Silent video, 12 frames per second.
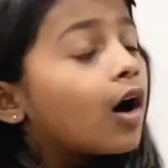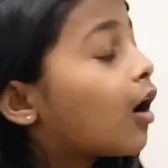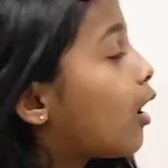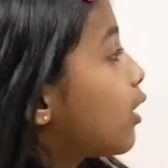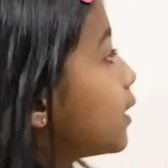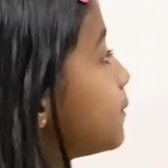
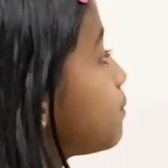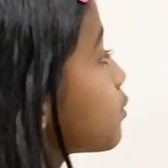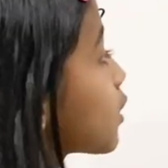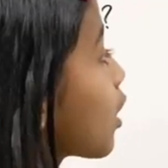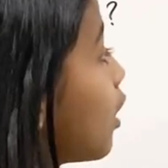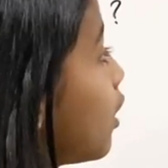are,
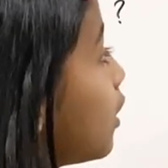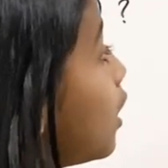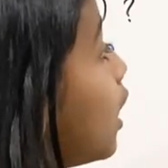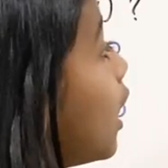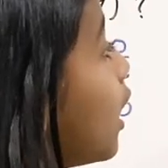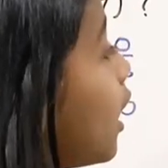
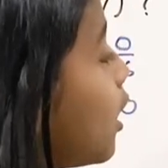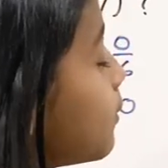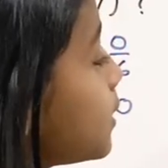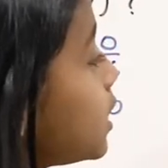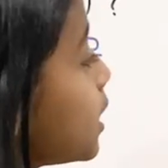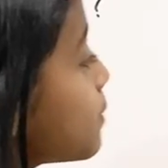how
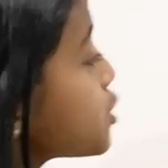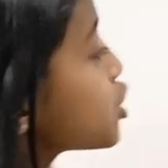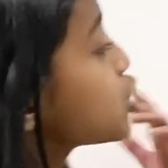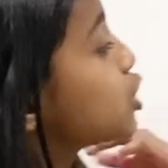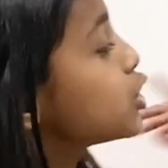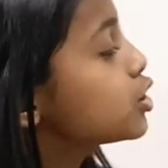many numbers are
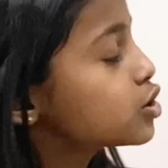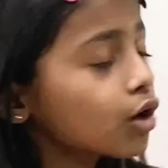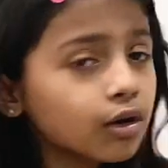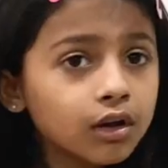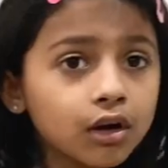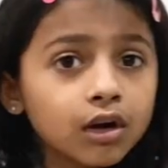there in
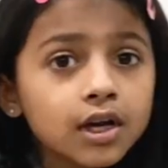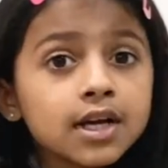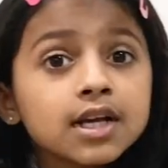total?